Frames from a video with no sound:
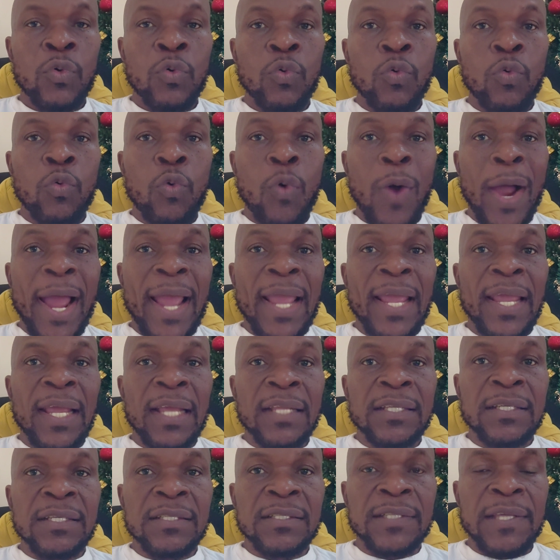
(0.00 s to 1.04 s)
Why
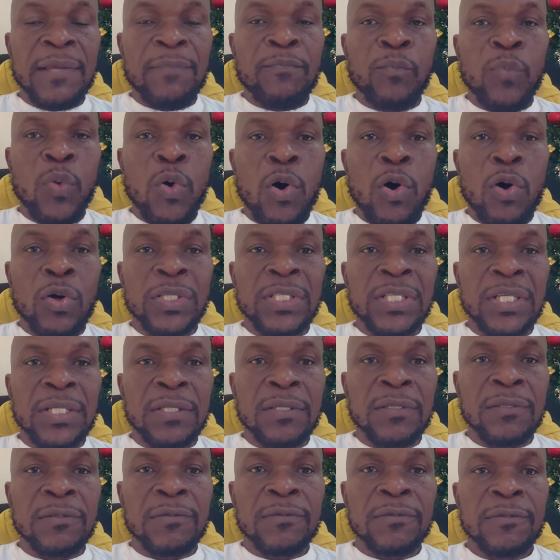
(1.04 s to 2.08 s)
it is important.
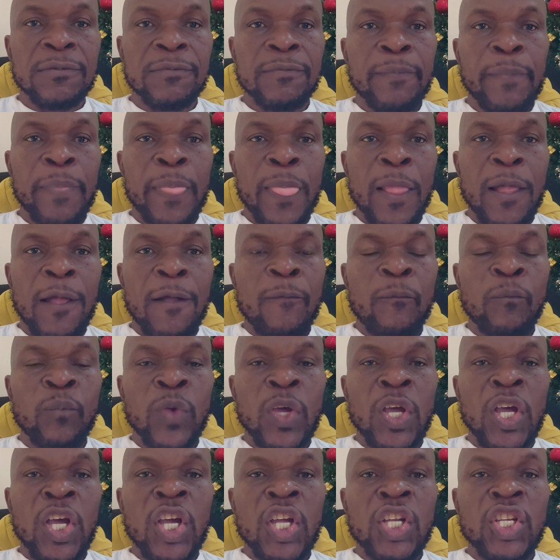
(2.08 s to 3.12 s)

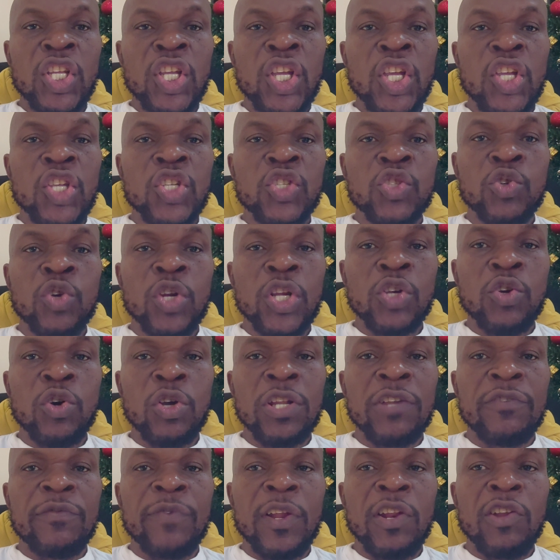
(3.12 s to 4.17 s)
The historical
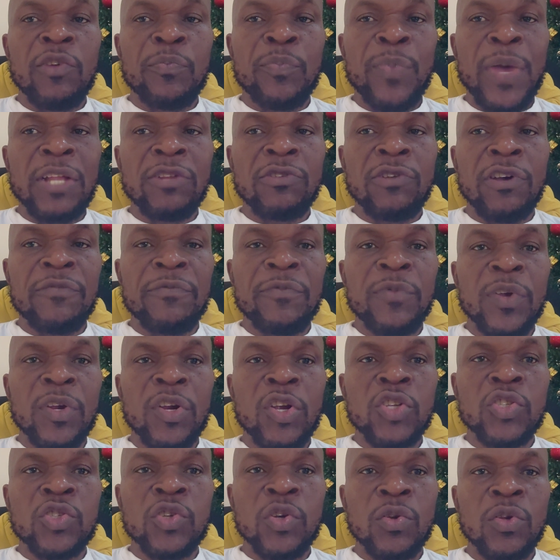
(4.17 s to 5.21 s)
development of
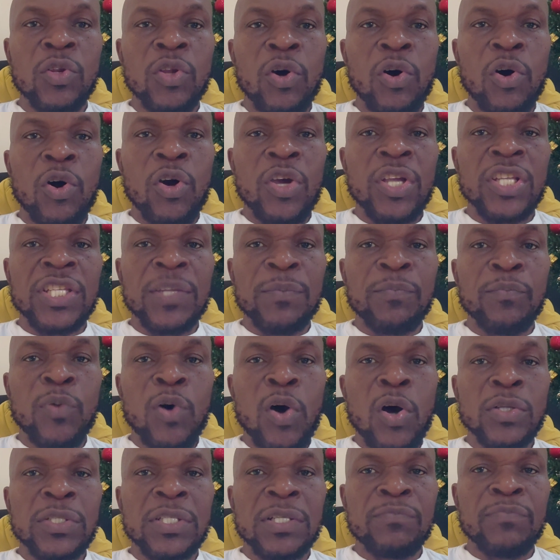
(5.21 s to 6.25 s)
immigration law is
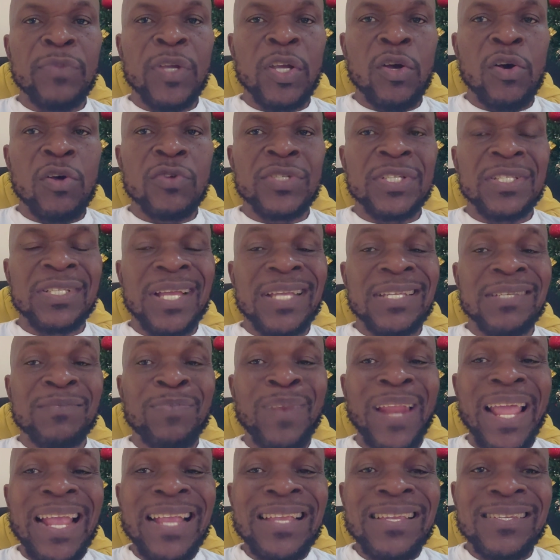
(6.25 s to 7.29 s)
important because it
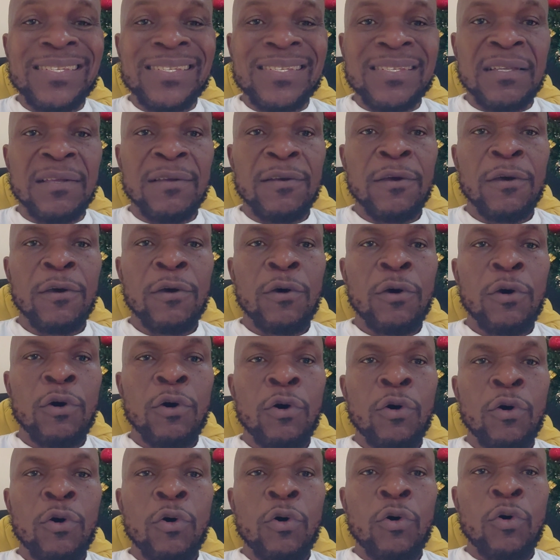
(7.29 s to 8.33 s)
explains
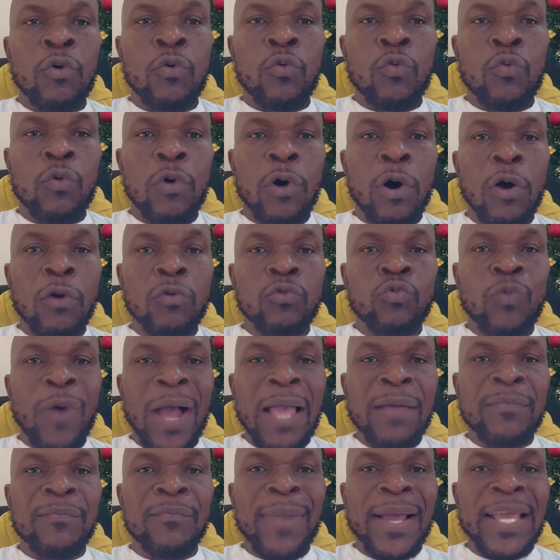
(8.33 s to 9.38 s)
one,
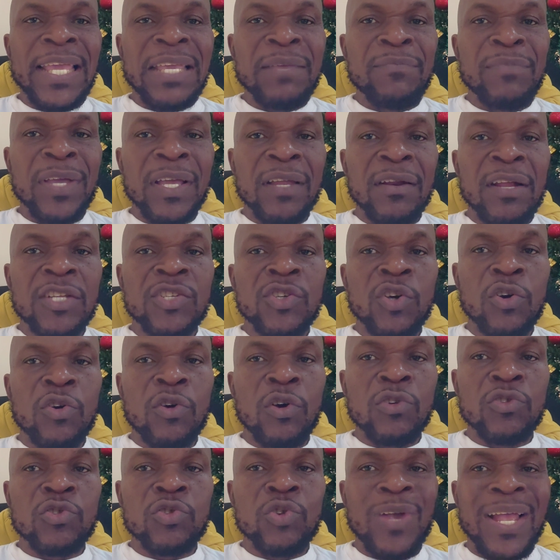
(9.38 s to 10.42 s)
why immigration
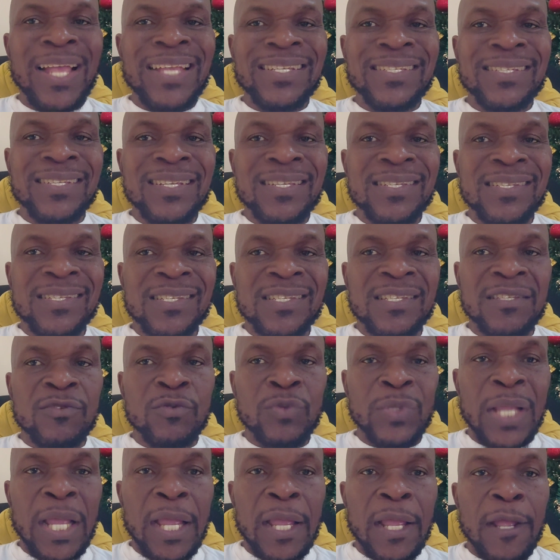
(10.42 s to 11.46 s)
control exists
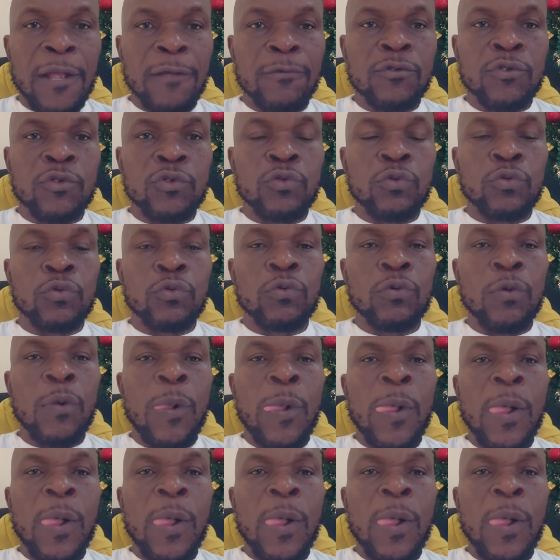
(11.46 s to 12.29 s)
today, two,